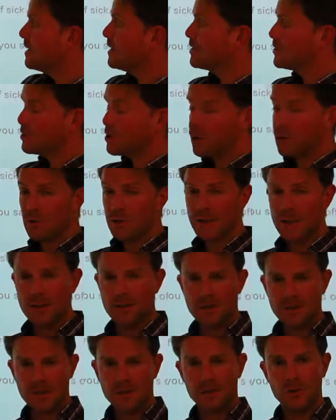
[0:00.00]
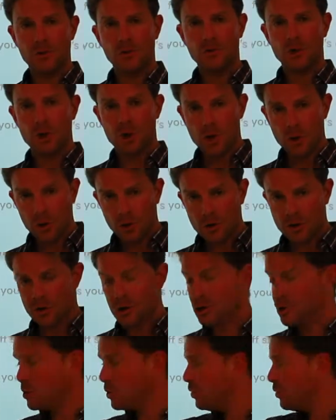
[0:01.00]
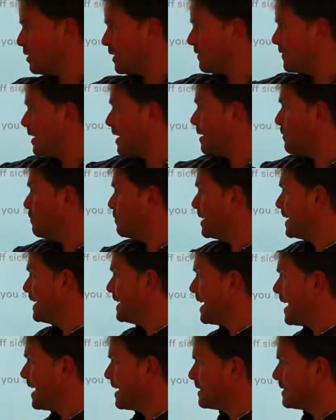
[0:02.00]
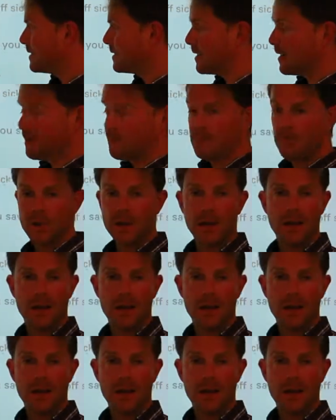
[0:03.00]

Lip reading: So even if you're not sure of the complete answer,